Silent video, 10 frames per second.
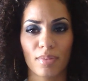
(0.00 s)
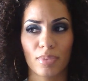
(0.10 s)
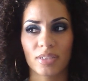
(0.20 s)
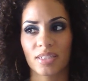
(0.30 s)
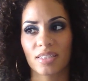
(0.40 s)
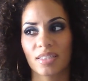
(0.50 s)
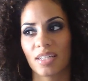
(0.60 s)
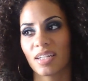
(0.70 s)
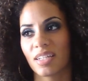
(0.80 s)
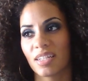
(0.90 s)
hibiscus
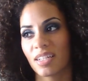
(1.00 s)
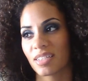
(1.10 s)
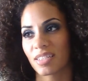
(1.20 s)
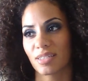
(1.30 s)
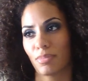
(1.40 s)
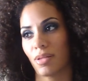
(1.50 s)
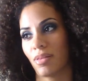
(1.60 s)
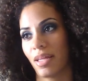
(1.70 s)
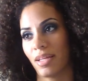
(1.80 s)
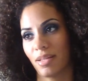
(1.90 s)
tea and it doesn't smell
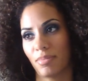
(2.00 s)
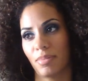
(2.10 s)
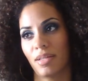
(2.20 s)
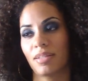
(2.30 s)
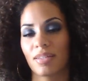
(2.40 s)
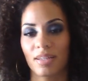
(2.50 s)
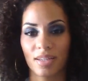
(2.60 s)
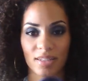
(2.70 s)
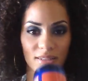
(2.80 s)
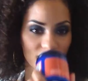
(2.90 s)
like it, but
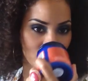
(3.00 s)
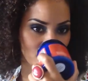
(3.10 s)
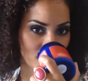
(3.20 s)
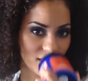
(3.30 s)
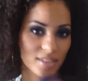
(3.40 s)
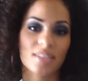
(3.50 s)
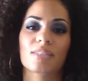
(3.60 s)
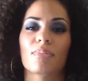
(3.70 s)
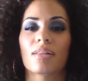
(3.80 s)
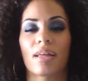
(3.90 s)

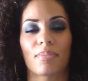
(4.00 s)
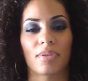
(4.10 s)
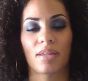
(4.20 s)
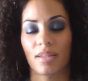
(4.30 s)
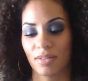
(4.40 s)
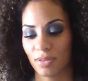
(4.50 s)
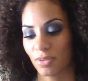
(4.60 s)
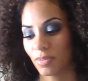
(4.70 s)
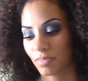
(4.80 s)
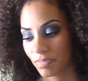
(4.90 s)
this smells like banana.
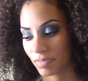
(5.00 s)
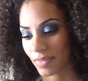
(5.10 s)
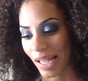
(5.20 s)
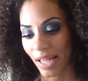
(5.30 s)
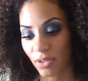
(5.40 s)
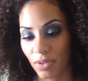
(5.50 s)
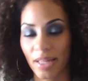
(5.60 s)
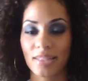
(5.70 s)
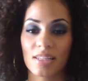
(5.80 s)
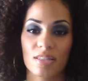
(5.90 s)
So I do
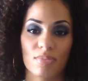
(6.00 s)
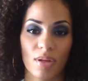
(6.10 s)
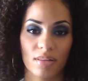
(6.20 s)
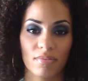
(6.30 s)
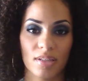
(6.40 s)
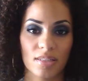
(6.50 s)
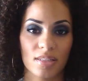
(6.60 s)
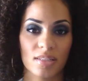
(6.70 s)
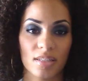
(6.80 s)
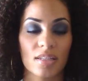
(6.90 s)
like the smell of this.
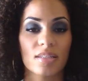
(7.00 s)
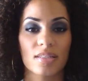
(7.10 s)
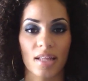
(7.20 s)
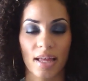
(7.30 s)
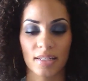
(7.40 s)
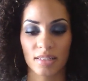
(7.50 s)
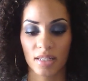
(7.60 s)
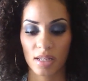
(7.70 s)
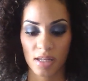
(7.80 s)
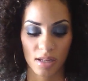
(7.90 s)
The scent is nice.
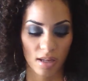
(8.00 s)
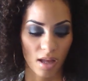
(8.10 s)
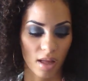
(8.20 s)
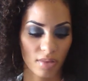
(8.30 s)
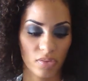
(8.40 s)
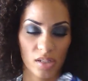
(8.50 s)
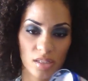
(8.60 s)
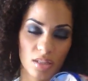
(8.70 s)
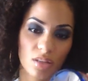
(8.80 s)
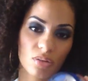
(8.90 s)

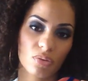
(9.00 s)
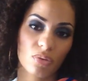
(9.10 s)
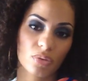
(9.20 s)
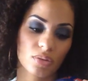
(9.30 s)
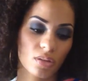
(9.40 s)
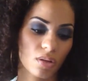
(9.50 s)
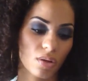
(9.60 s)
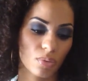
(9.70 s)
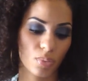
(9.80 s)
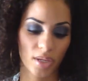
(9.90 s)
This a little goes a
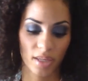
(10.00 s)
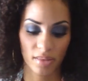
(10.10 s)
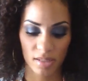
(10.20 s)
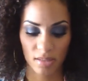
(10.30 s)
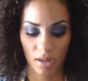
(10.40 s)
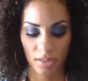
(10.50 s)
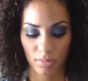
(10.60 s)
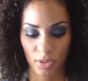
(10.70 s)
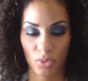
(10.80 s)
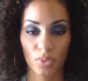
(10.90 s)
long way, and this cost
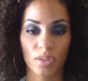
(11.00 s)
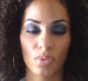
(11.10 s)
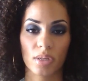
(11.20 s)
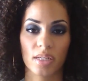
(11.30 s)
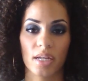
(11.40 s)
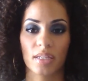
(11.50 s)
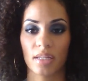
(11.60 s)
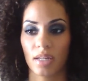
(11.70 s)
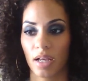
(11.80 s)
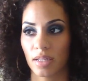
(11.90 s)
me
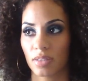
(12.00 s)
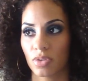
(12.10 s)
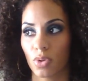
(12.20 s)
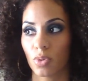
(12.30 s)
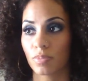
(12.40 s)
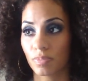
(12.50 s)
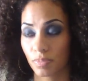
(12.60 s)
$21.99. So